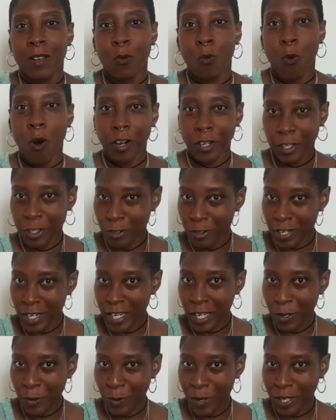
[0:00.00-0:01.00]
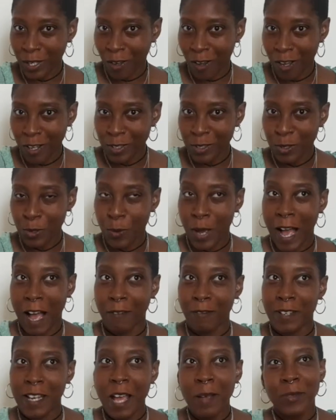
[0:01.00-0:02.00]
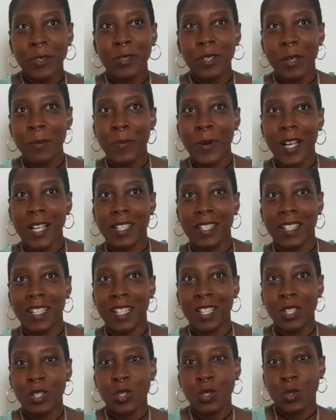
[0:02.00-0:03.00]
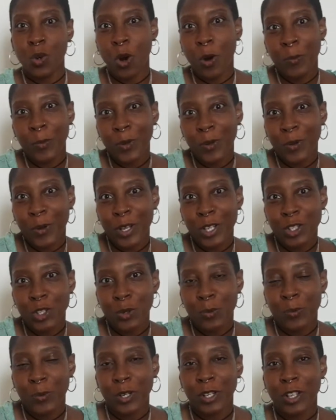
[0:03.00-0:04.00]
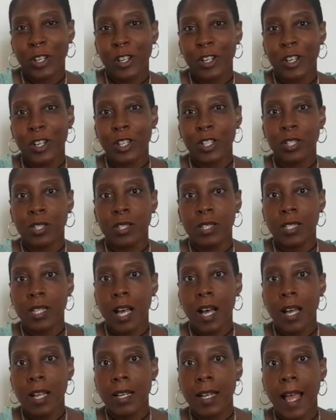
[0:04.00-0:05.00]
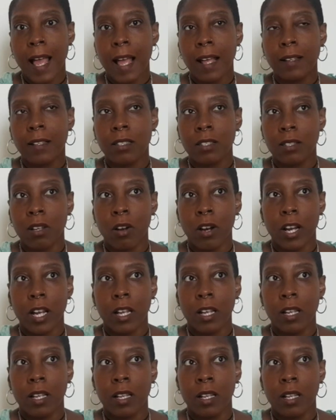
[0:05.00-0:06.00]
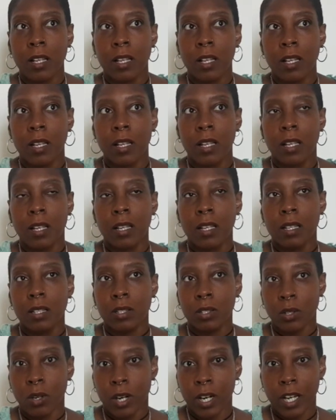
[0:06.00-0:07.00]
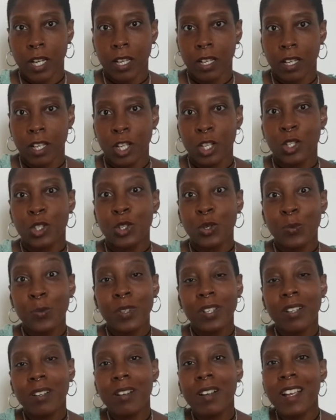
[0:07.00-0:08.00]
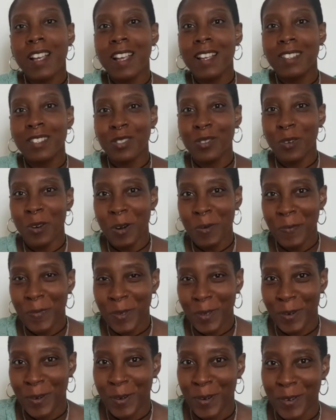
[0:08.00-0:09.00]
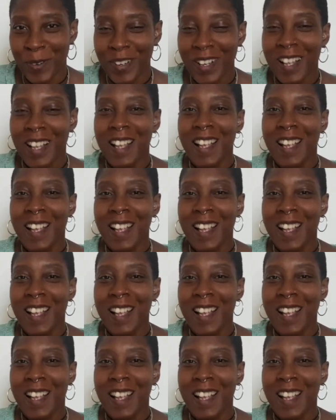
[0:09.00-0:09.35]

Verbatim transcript: water trine going on, so you have Neptune in Pisces, Scorpio and Jupiter, Sun, sorry, sorry, Jupiter in Scorpio,